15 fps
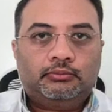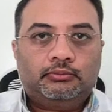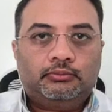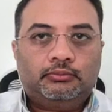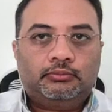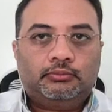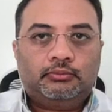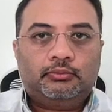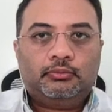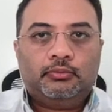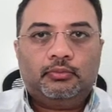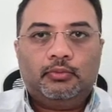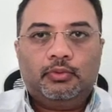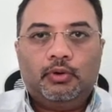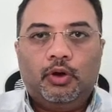
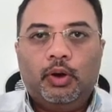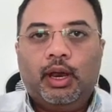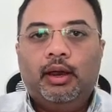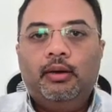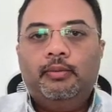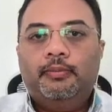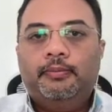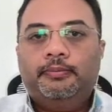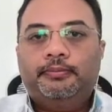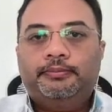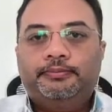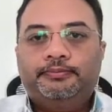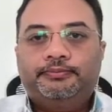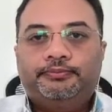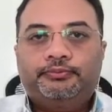
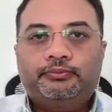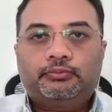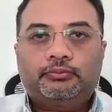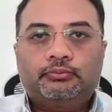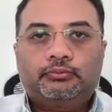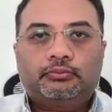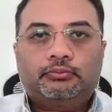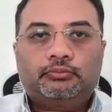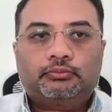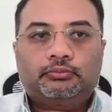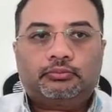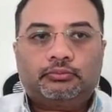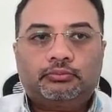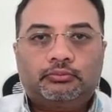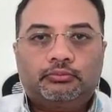
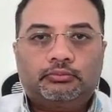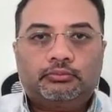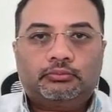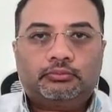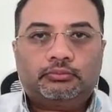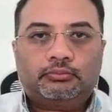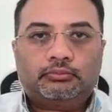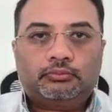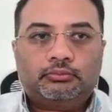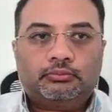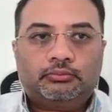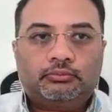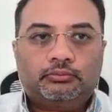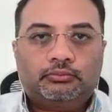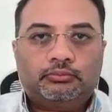
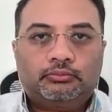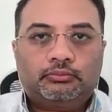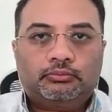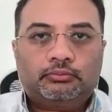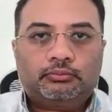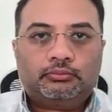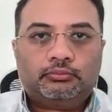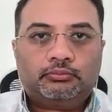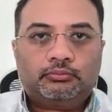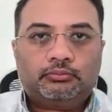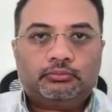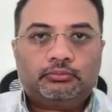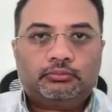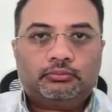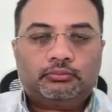
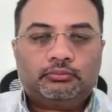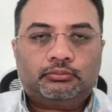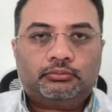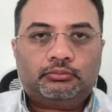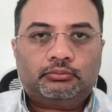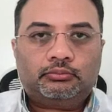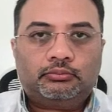No words are spoken by the person on screen.